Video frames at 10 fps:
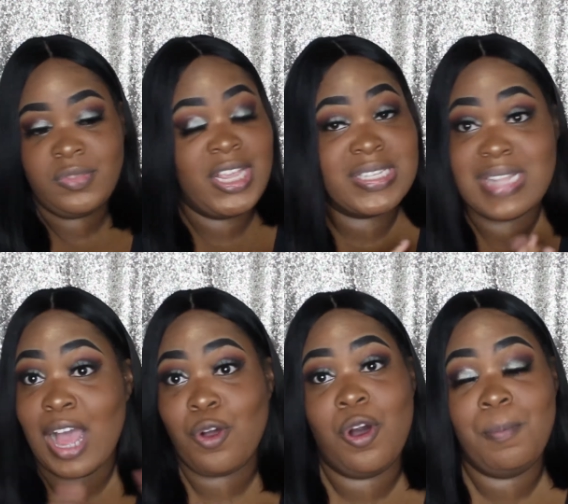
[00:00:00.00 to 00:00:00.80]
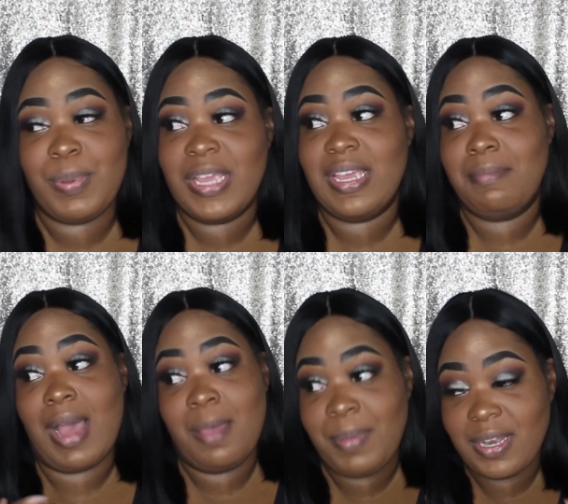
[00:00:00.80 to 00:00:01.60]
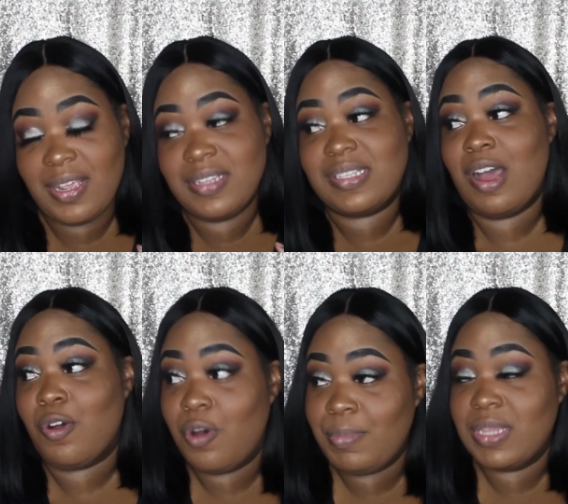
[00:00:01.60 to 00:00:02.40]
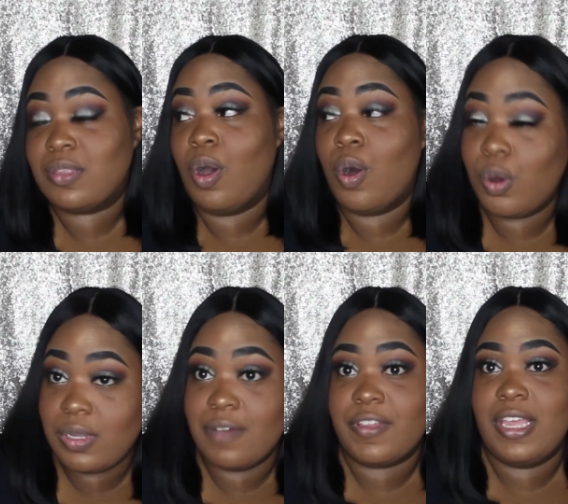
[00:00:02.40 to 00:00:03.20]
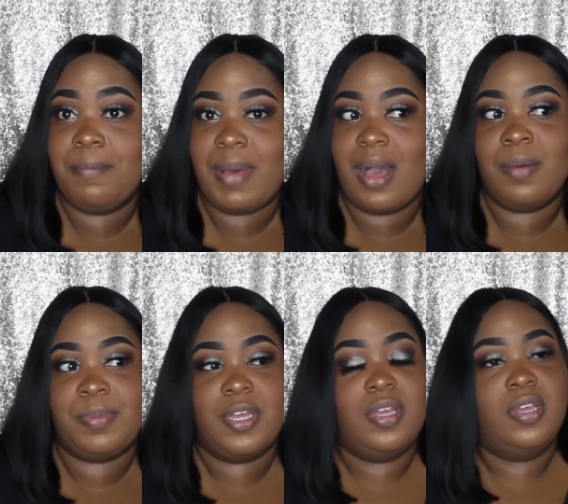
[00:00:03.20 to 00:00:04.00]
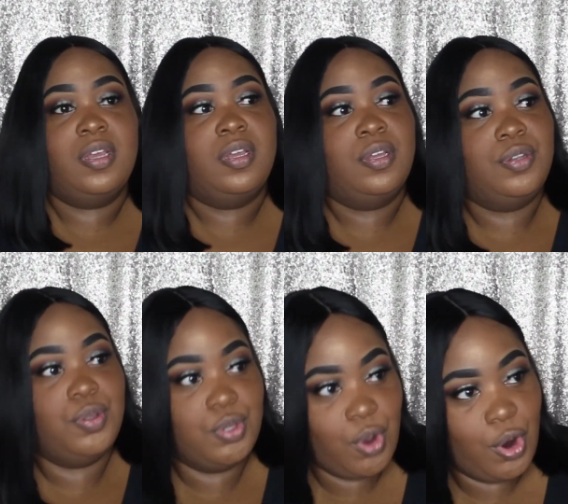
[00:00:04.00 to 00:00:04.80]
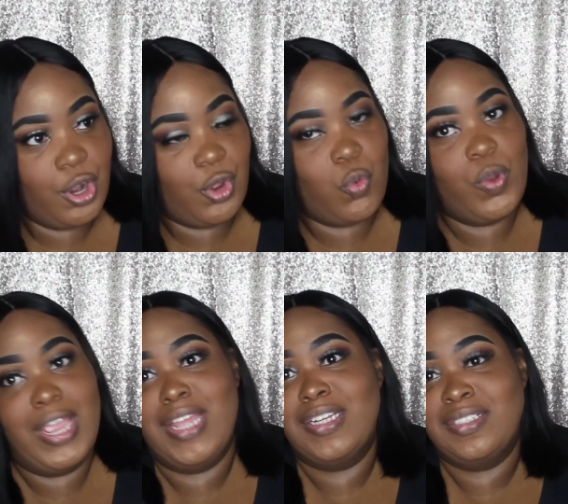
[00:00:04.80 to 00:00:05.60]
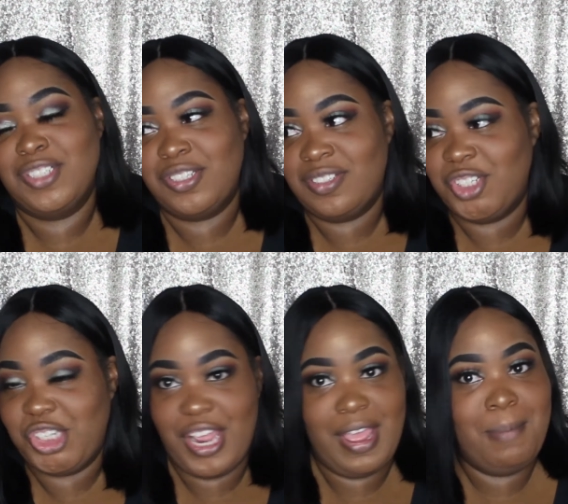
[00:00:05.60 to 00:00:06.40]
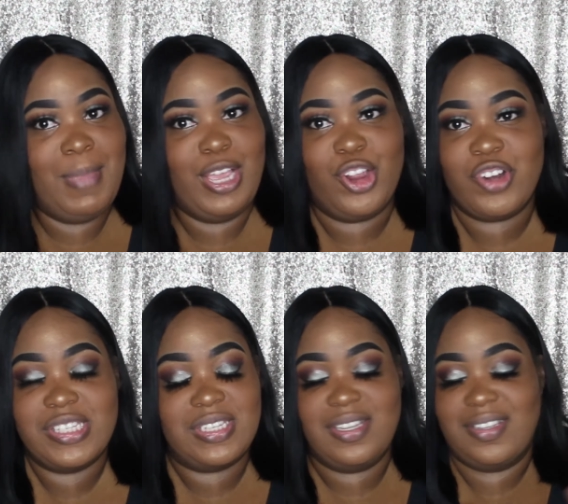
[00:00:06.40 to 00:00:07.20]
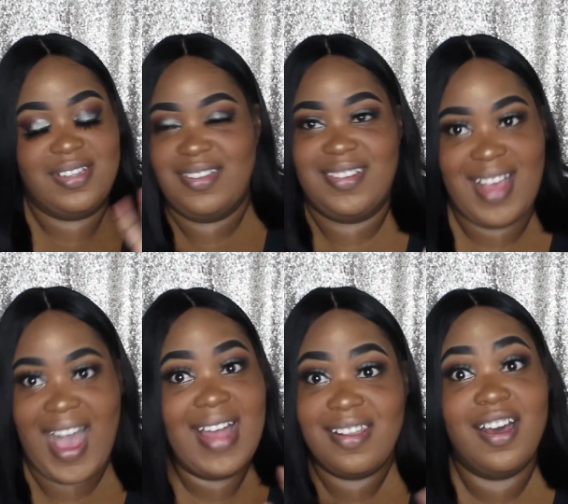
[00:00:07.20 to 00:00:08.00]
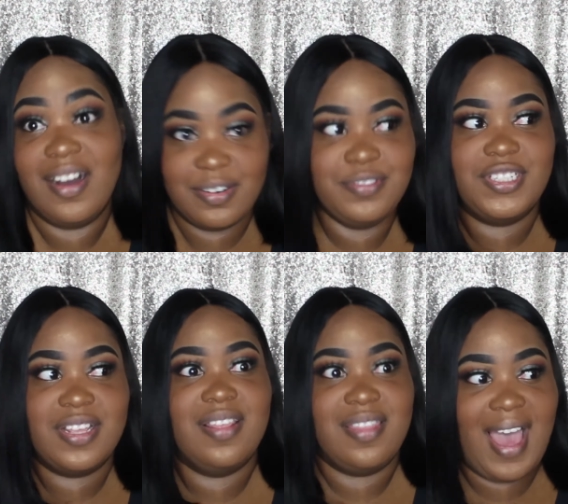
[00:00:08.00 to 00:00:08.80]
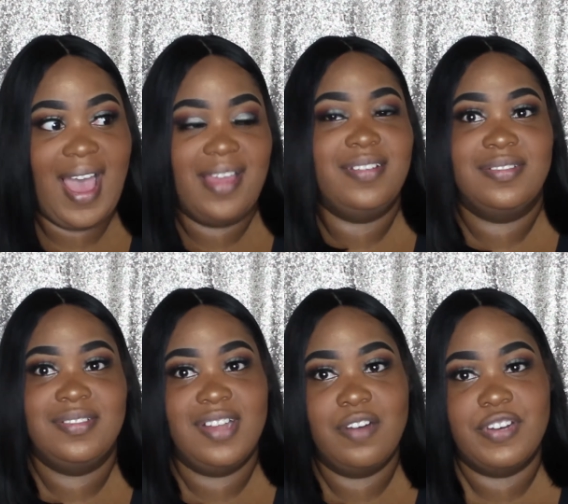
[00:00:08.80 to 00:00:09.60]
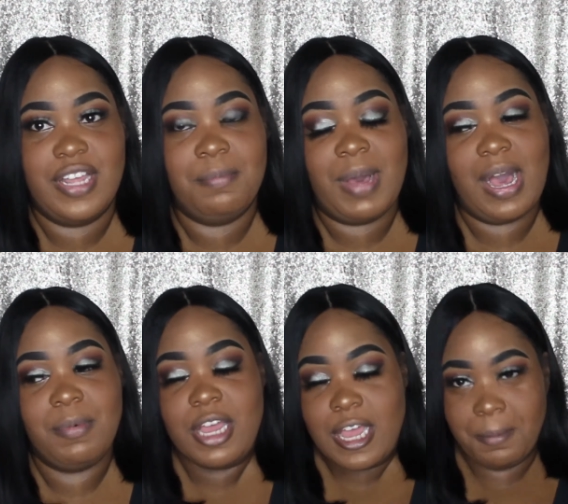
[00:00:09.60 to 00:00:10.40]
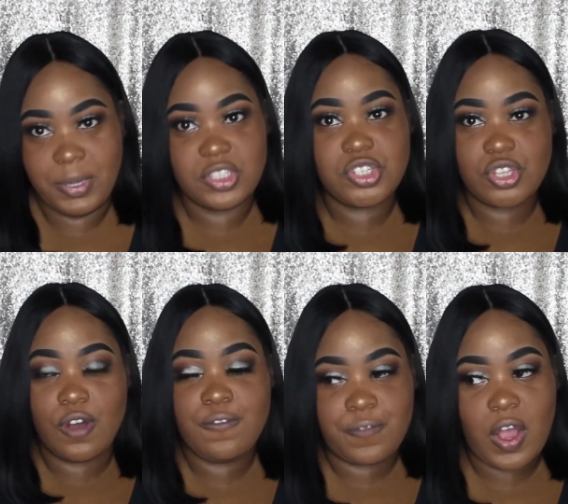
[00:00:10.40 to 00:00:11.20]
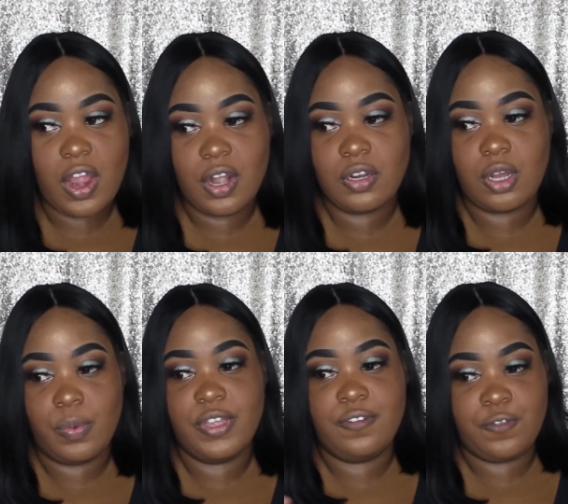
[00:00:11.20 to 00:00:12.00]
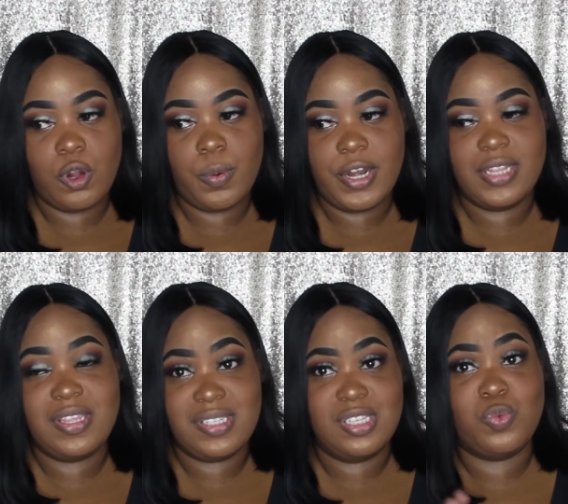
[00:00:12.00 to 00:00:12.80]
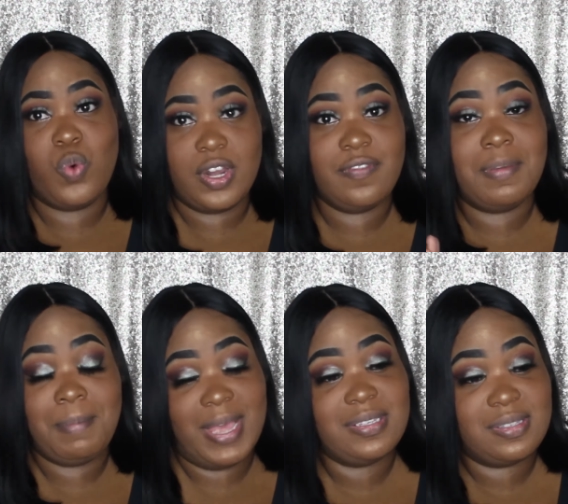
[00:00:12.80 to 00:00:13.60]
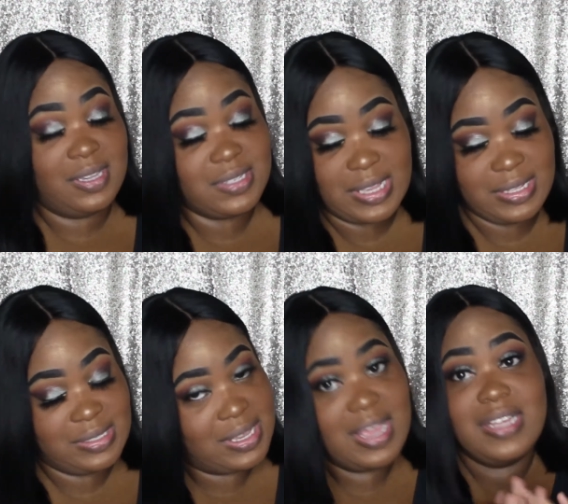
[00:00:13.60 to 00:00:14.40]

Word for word: it's not gonna be in my opinion it's not gonna be the old love and hip-hop new york with jim and Chrissy. i loved that love and hip-hop but so far going forward this is one of the best seasons